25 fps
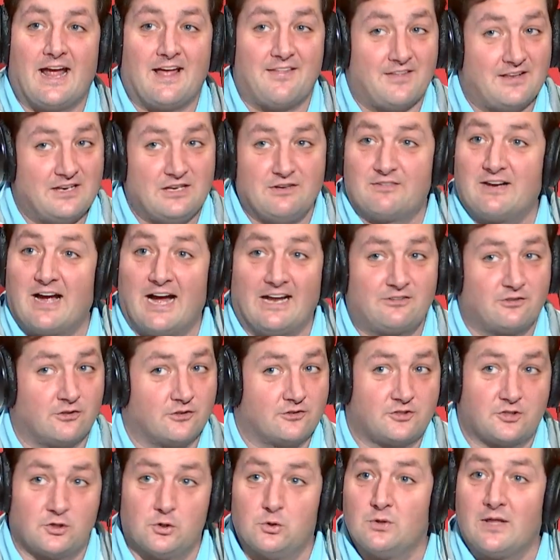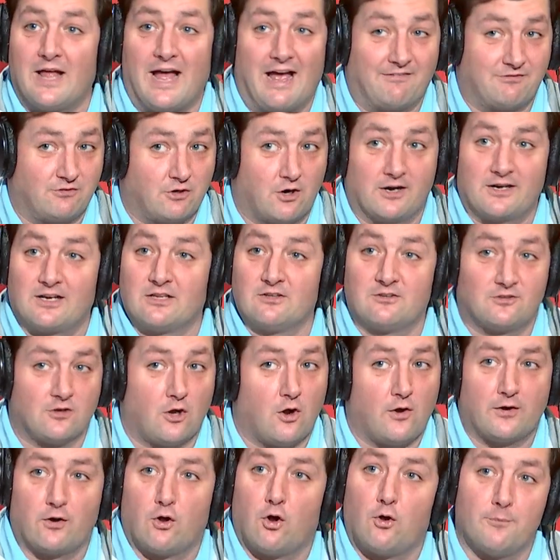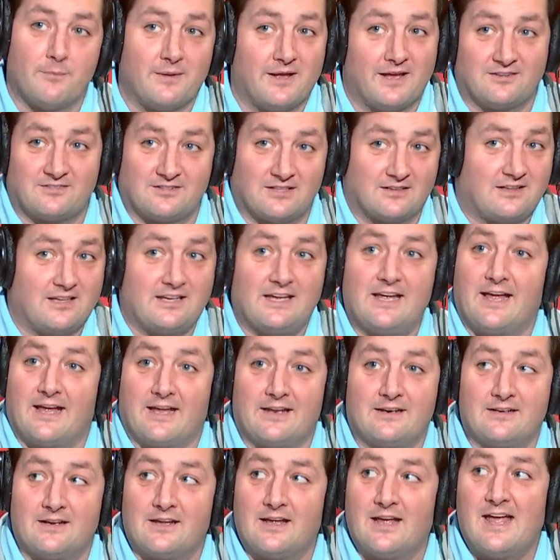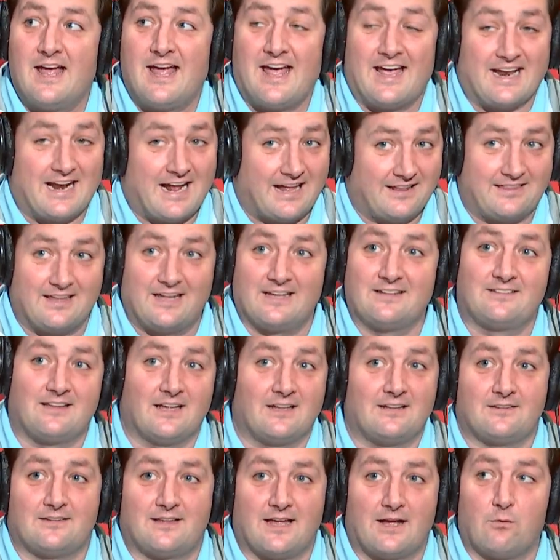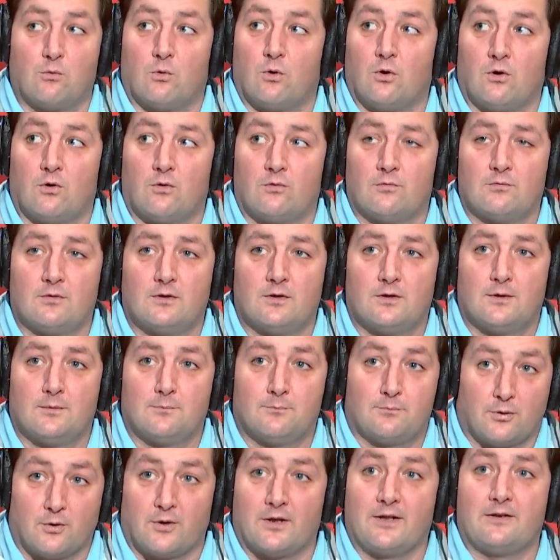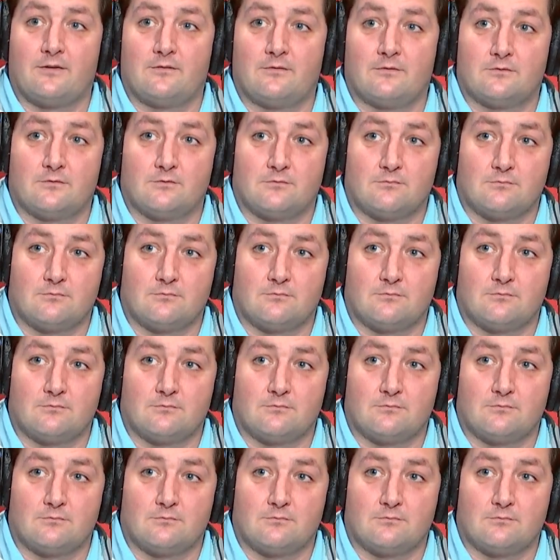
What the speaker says: and then you've got your two left, Arkansas and Ole Miss at the end, and I think that they will put